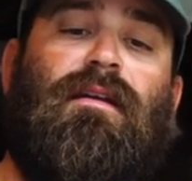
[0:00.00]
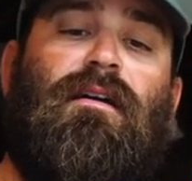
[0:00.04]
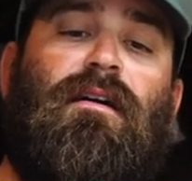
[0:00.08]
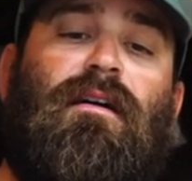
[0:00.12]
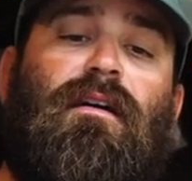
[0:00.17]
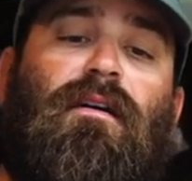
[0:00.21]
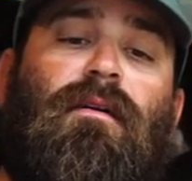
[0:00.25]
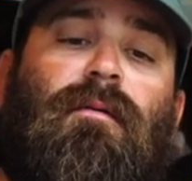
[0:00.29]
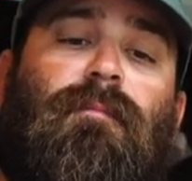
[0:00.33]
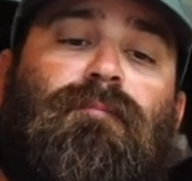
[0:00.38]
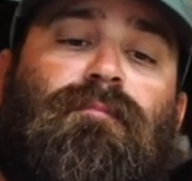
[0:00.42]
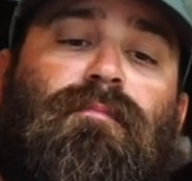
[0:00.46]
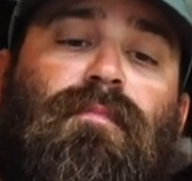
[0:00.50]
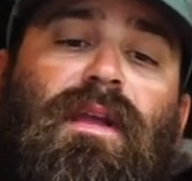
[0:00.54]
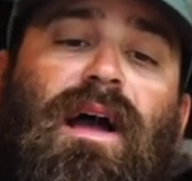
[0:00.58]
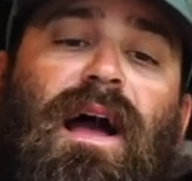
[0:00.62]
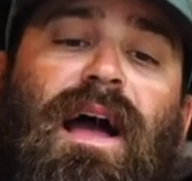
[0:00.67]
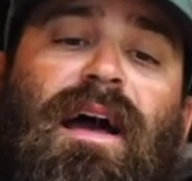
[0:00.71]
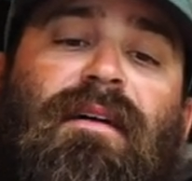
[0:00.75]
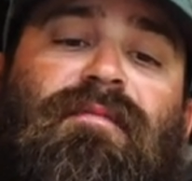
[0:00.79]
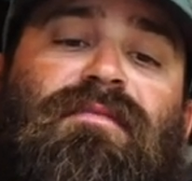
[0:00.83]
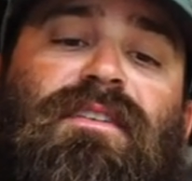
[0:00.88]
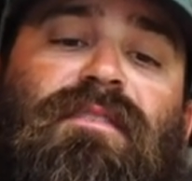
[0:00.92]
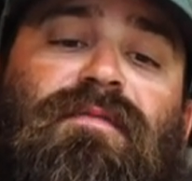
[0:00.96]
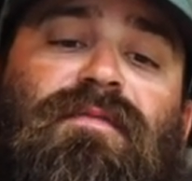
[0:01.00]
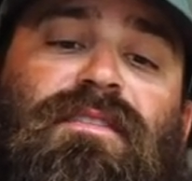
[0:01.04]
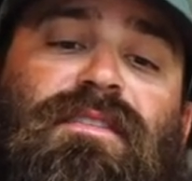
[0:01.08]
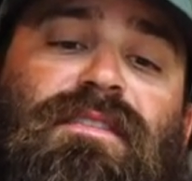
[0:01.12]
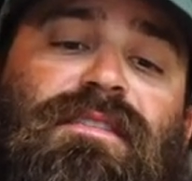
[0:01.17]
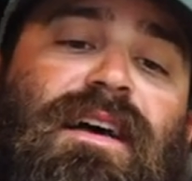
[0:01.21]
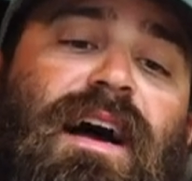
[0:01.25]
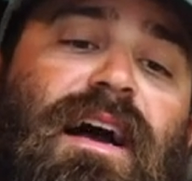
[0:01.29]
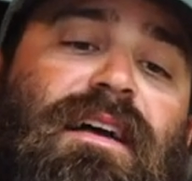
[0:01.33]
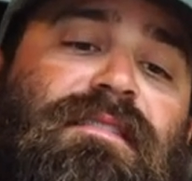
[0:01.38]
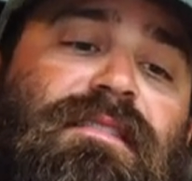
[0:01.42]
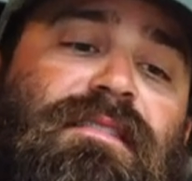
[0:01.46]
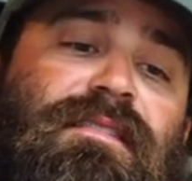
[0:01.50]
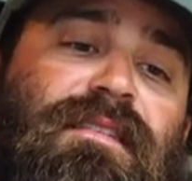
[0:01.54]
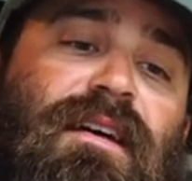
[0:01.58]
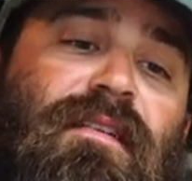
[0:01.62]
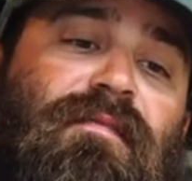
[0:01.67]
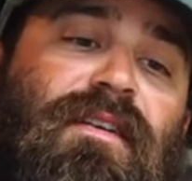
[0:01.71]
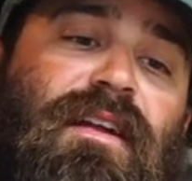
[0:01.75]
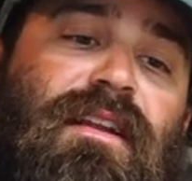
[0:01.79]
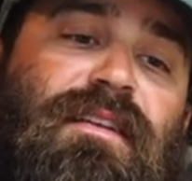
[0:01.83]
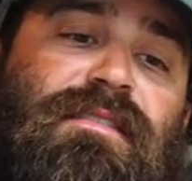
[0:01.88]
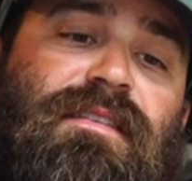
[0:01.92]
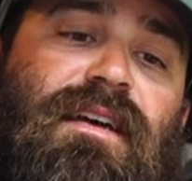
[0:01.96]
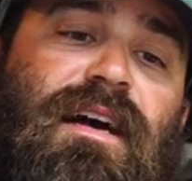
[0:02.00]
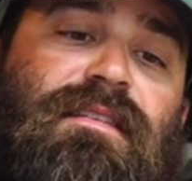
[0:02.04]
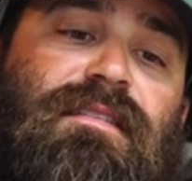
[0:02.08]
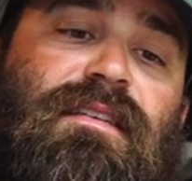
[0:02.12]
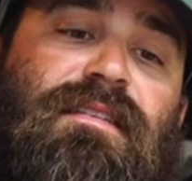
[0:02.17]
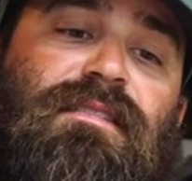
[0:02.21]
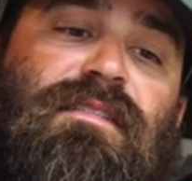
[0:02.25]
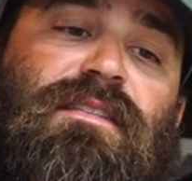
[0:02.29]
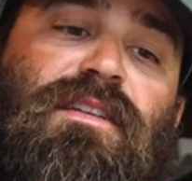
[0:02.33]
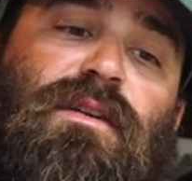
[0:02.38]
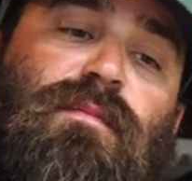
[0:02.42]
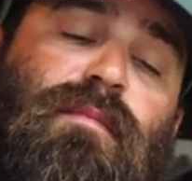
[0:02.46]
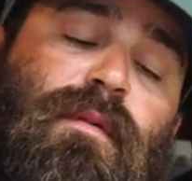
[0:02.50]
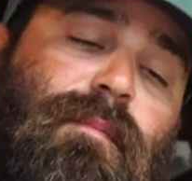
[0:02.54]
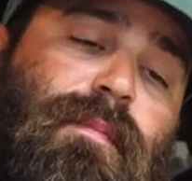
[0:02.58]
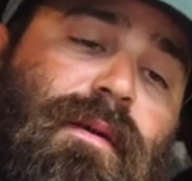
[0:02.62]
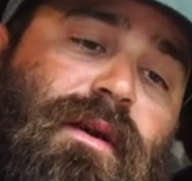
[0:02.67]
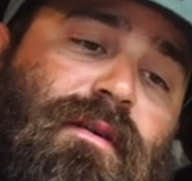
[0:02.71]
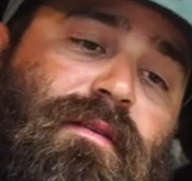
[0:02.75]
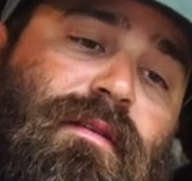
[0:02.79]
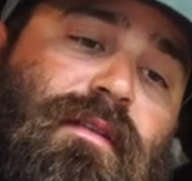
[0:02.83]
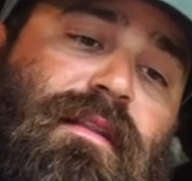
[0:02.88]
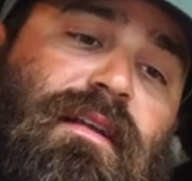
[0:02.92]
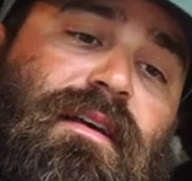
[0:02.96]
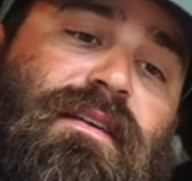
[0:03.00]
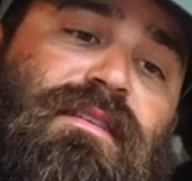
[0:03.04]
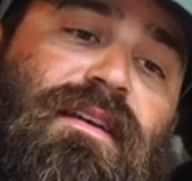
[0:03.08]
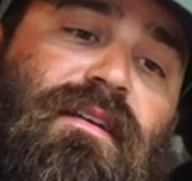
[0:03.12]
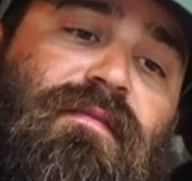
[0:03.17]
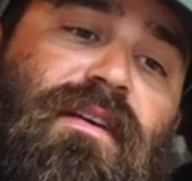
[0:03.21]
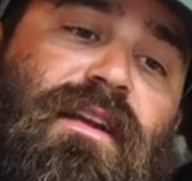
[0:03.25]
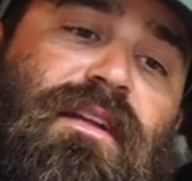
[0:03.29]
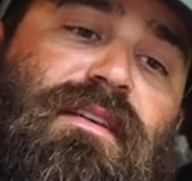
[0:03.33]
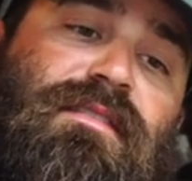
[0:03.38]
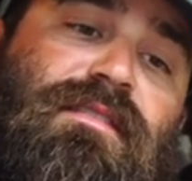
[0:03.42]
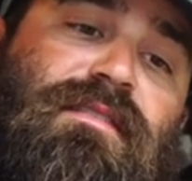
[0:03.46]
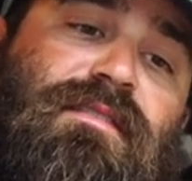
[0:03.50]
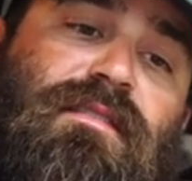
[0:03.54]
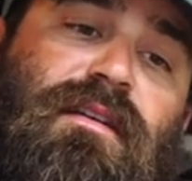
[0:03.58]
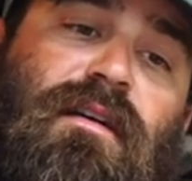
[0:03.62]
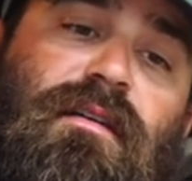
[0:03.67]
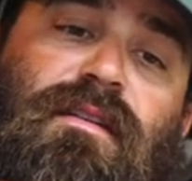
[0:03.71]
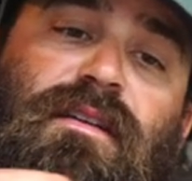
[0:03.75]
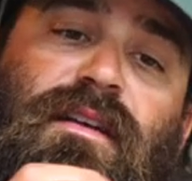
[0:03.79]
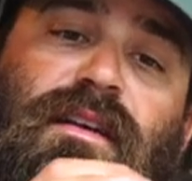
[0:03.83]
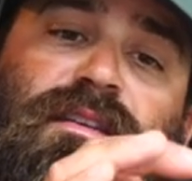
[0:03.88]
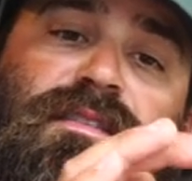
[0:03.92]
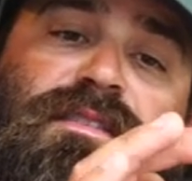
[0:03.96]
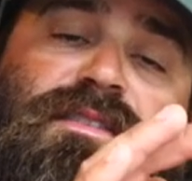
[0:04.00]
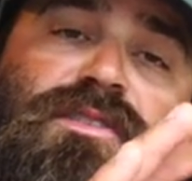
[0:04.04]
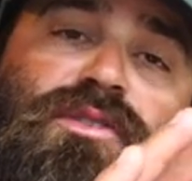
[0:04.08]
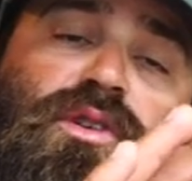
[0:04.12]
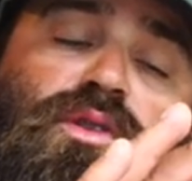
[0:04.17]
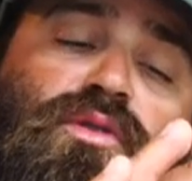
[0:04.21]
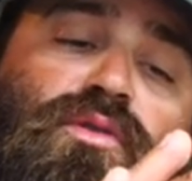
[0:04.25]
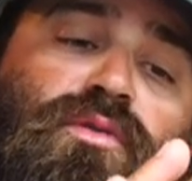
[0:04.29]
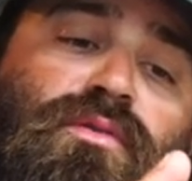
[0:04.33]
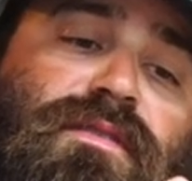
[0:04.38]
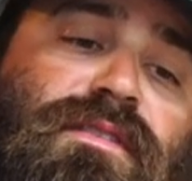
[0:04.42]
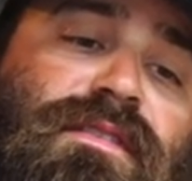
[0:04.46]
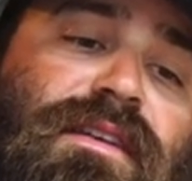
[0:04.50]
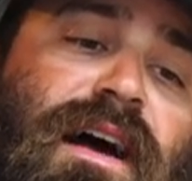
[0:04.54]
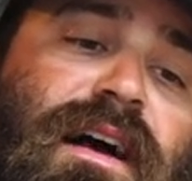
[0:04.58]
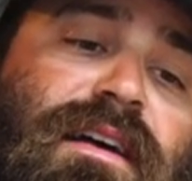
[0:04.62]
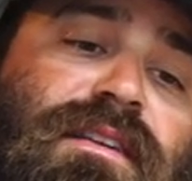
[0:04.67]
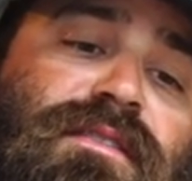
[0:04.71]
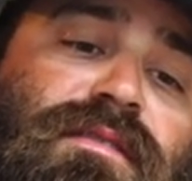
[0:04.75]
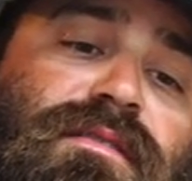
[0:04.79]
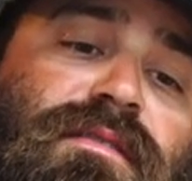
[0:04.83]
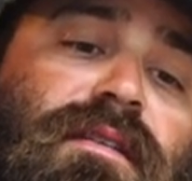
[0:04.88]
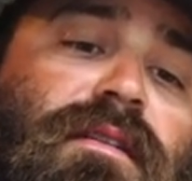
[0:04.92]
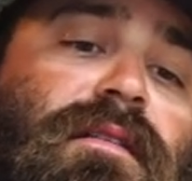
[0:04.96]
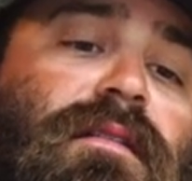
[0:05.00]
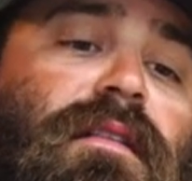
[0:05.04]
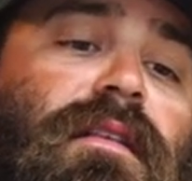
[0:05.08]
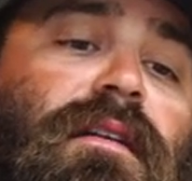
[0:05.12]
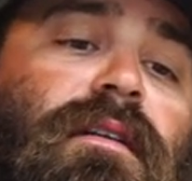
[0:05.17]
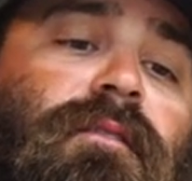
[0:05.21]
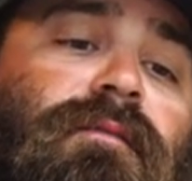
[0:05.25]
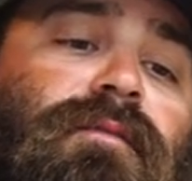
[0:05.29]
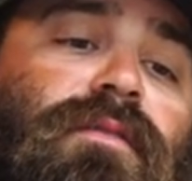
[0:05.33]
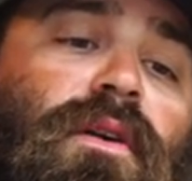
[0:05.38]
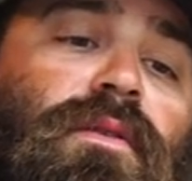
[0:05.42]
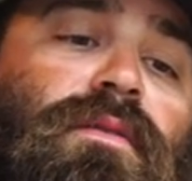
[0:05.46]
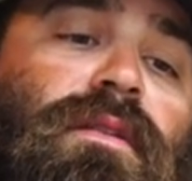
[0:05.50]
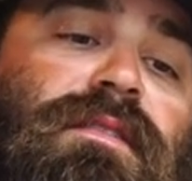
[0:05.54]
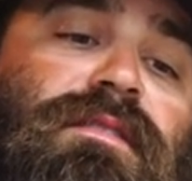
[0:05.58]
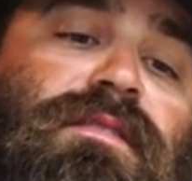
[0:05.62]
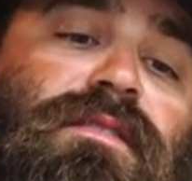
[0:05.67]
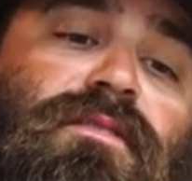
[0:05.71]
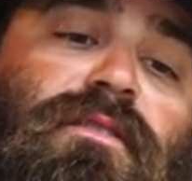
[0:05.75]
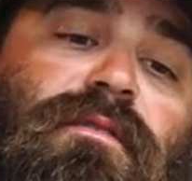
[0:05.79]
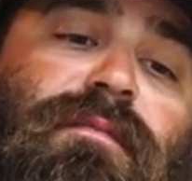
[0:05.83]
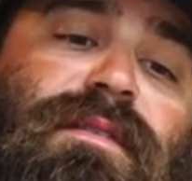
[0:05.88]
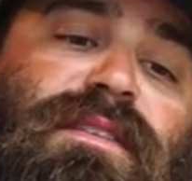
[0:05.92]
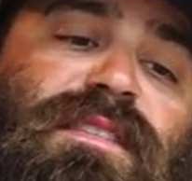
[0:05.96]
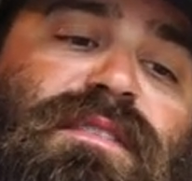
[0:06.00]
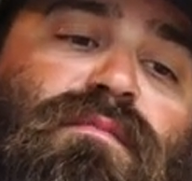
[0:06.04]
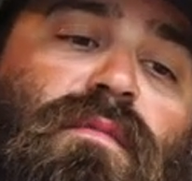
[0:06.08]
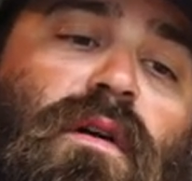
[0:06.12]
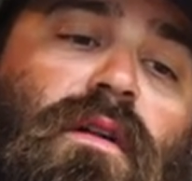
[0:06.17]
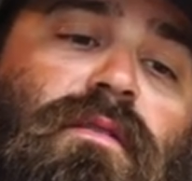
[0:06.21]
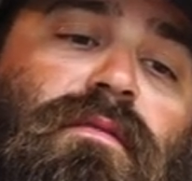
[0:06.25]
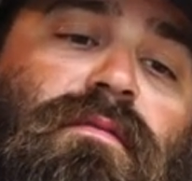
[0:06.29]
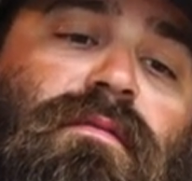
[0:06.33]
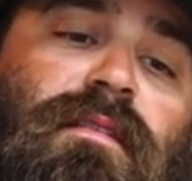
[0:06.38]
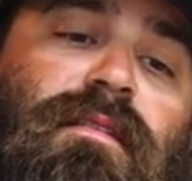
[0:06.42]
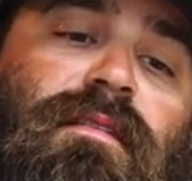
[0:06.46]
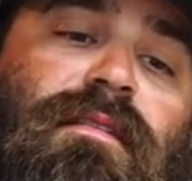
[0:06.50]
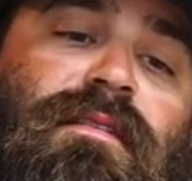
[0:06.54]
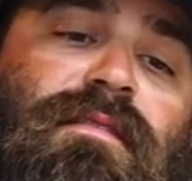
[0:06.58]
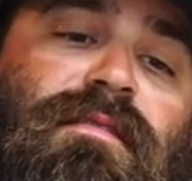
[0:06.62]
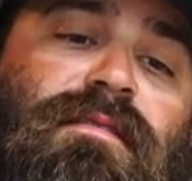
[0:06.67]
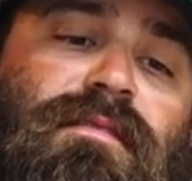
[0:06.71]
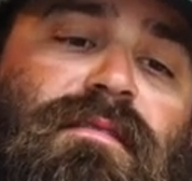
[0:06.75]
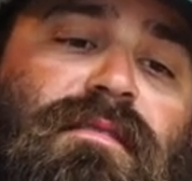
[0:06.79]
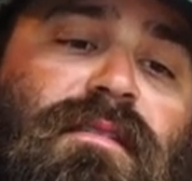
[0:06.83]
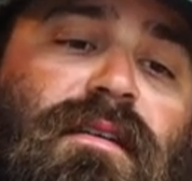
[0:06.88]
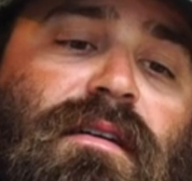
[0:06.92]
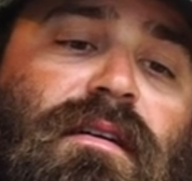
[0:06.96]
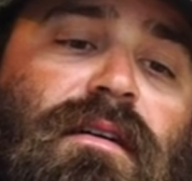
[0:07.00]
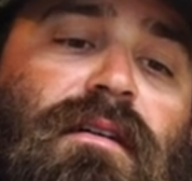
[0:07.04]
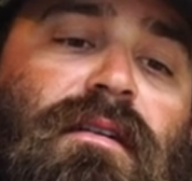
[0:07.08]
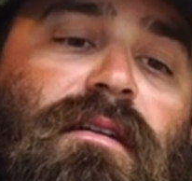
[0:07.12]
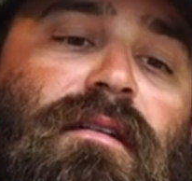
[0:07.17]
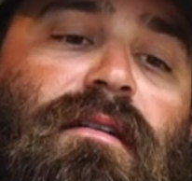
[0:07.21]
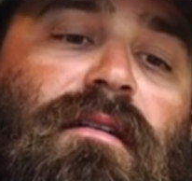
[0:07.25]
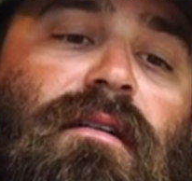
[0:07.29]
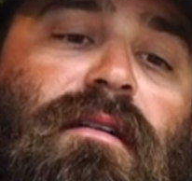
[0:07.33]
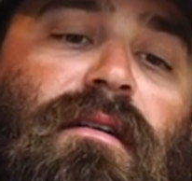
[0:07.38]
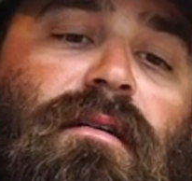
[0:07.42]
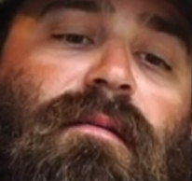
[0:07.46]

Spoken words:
I have different sizes. I've got a size that's a little bit bigger than this. I've got a circle size float that's a little bit smaller than this.